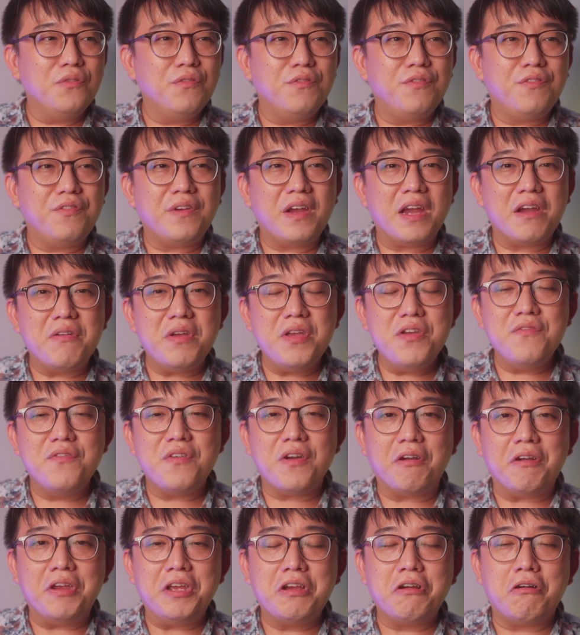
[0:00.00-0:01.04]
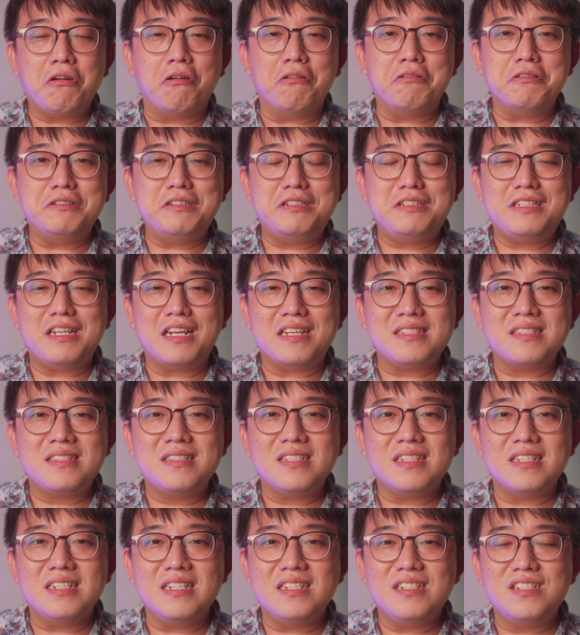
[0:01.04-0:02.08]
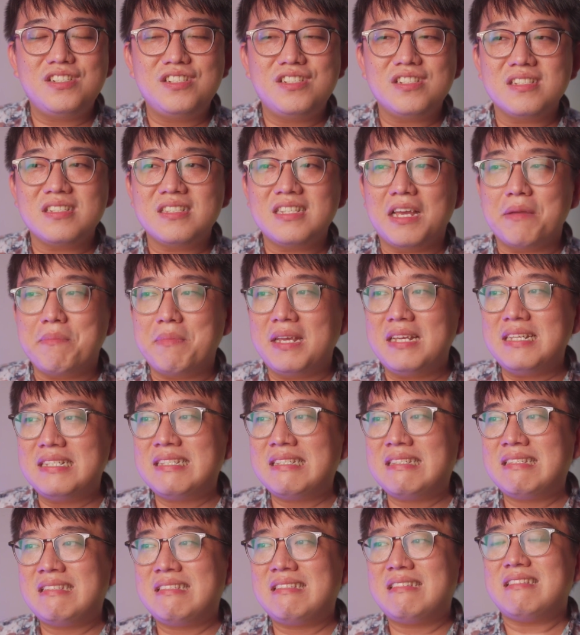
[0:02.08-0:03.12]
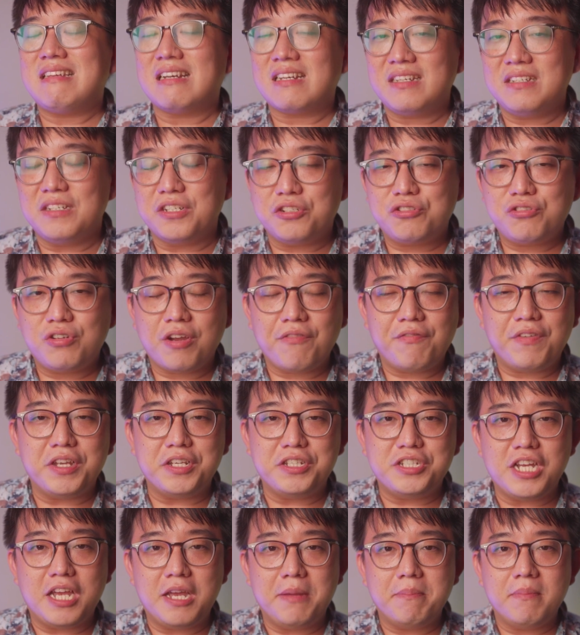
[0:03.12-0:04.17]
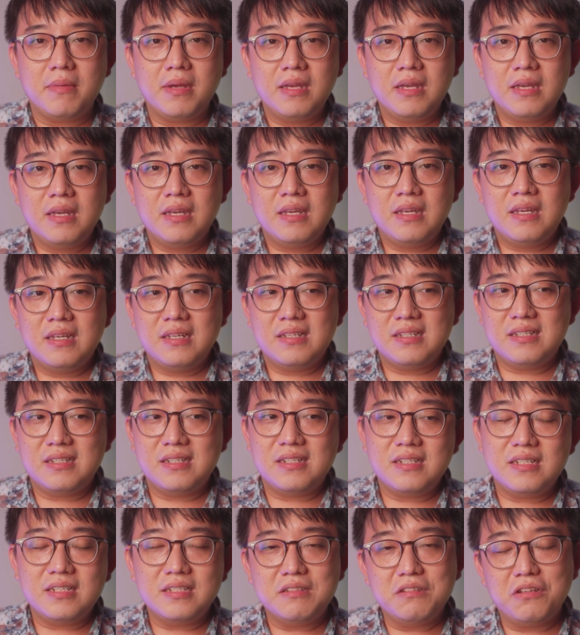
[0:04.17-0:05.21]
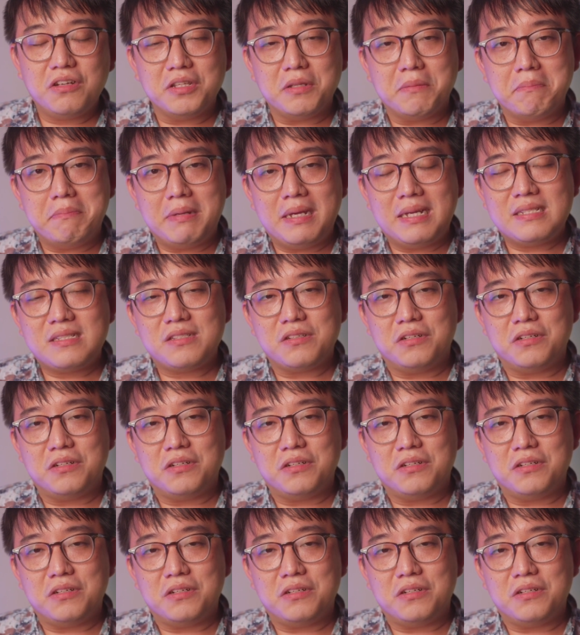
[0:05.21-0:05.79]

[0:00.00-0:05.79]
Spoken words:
very, very congested. It's just like being stuck in a traffic jam. Not the best,